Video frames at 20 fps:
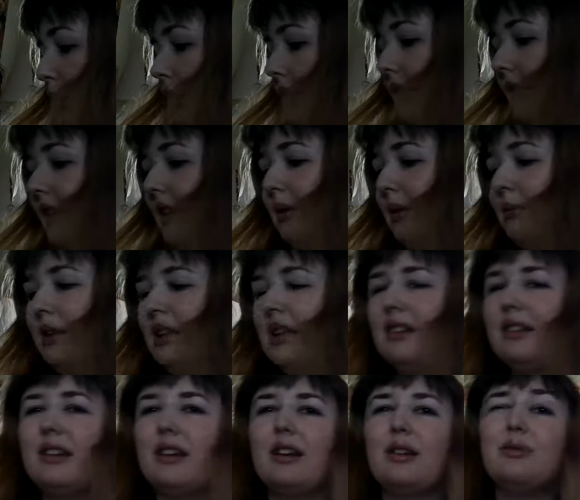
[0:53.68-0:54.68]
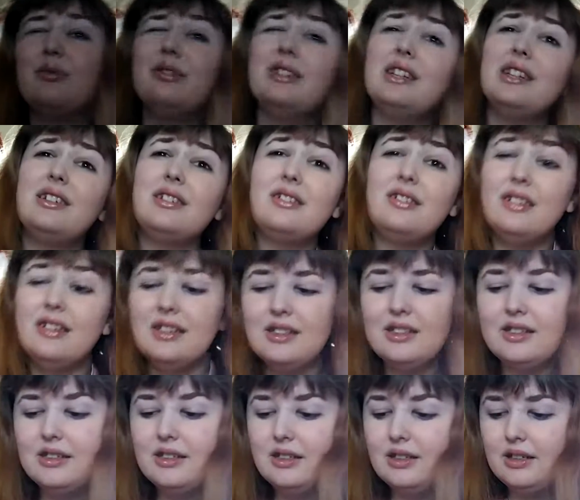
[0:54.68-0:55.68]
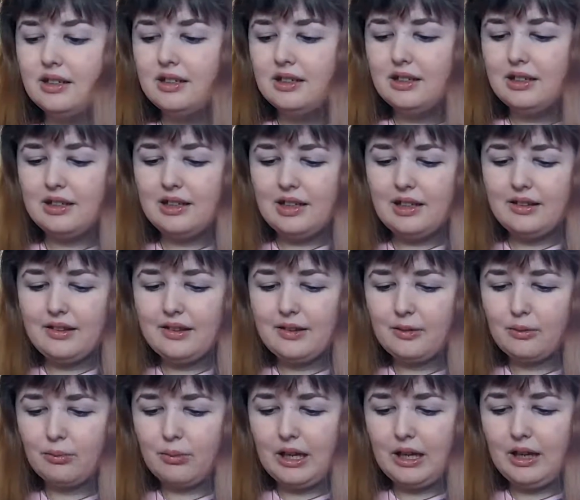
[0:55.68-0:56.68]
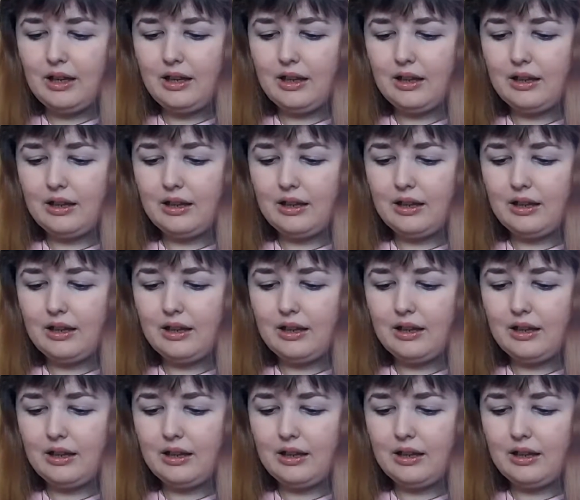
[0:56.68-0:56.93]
wanted to see them, and it's like, well, let's wait